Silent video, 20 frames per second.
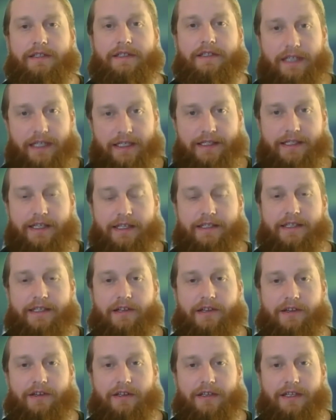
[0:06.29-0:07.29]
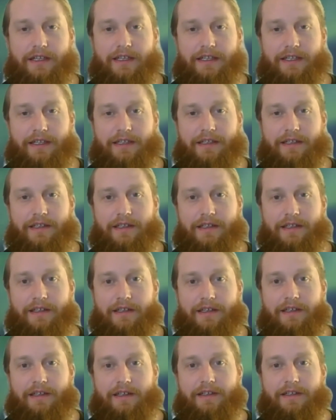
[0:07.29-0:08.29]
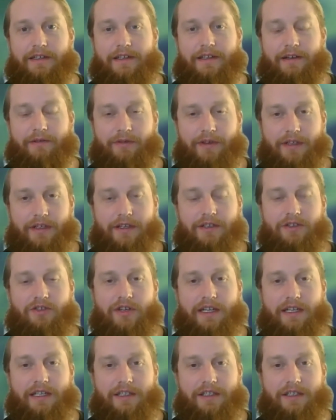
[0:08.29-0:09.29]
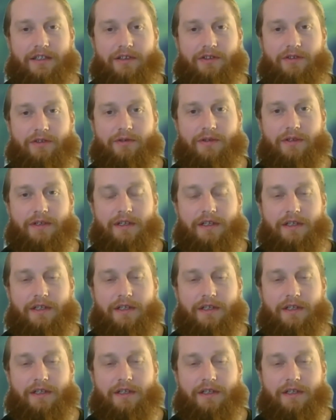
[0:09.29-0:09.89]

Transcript: distance learning that we're going to try to do.